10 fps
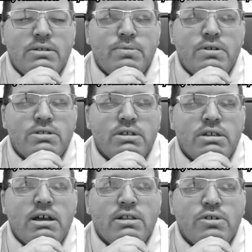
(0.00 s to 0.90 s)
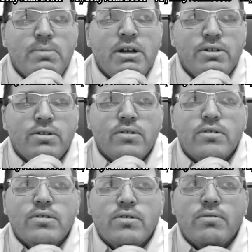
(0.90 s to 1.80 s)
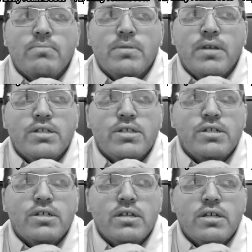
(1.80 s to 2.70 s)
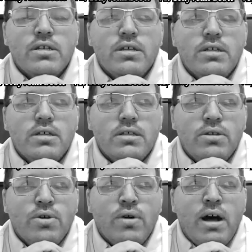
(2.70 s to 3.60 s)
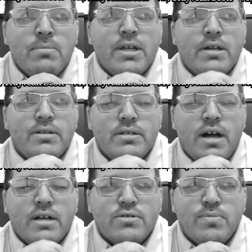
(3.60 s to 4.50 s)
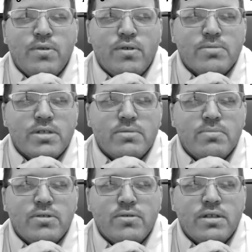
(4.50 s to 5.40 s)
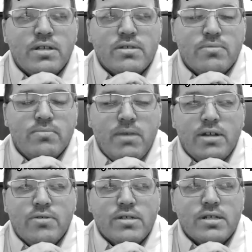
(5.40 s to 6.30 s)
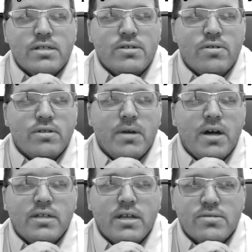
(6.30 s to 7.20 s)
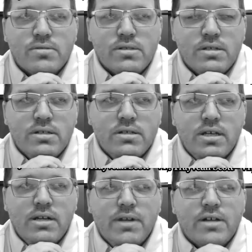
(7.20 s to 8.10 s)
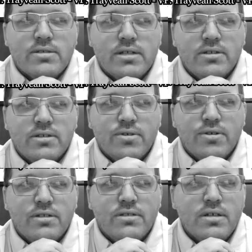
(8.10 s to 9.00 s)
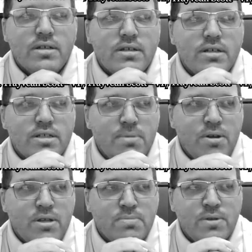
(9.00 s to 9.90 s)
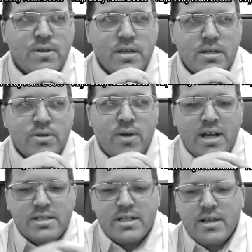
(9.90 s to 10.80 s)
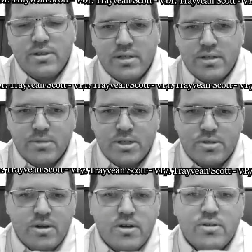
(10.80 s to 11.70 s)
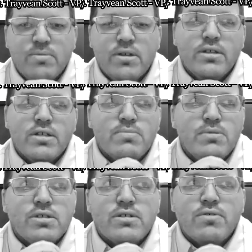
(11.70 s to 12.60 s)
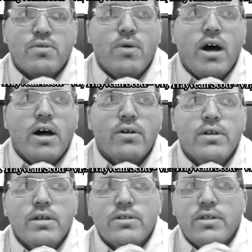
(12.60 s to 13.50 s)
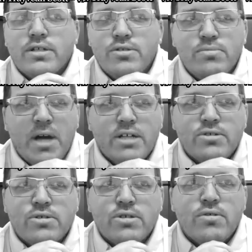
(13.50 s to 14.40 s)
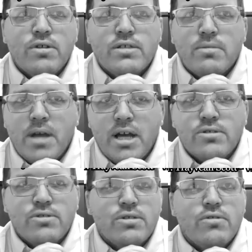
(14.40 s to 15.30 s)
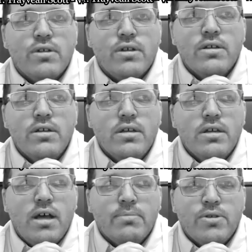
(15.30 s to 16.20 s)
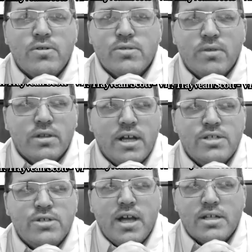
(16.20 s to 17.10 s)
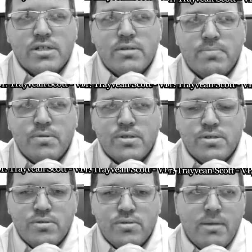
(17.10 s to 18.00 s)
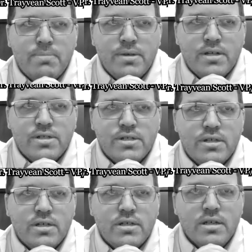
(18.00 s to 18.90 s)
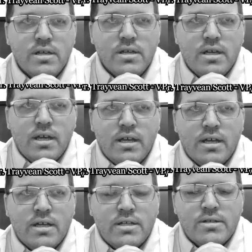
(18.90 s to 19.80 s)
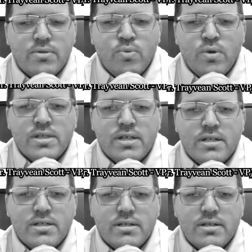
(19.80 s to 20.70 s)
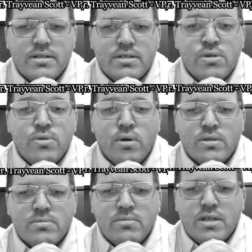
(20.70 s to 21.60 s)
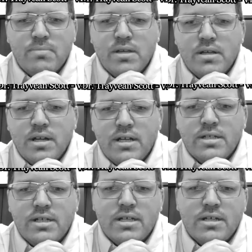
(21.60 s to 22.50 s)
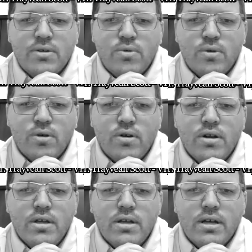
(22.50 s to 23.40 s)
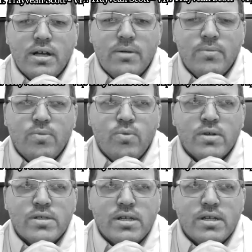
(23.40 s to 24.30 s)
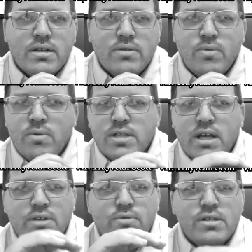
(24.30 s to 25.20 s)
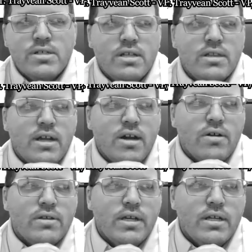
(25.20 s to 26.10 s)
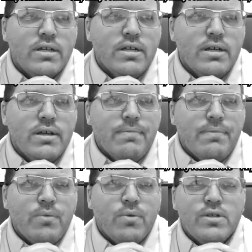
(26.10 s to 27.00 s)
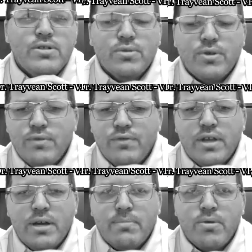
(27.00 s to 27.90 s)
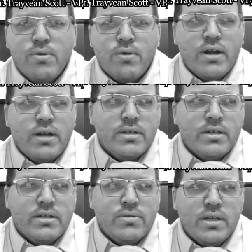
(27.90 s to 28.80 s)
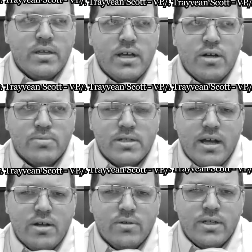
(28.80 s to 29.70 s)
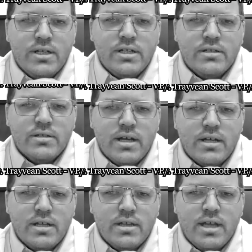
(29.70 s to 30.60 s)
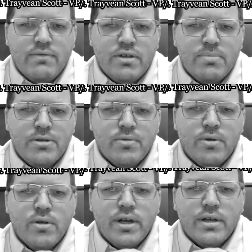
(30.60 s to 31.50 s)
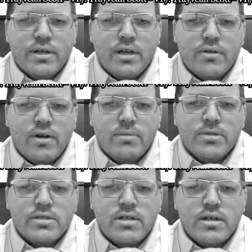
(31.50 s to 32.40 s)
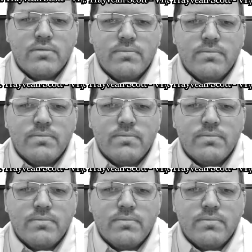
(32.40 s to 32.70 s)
President Gallot about your PhD. I'm in a doctoral program, so that's a big that's the main reason I started the podcast, was kind of an outside the learning experience. But as an athletic administrator, you've been in this business for a while. You had 2 bachelor's degrees, a master's degree. I'm curious what led you to actually pursue that PhD, and was it to ultimately be an AD, or what was kind of the reasoning there? And then what did you learn from that program that you think helps now leading in that VP role at Grambling State?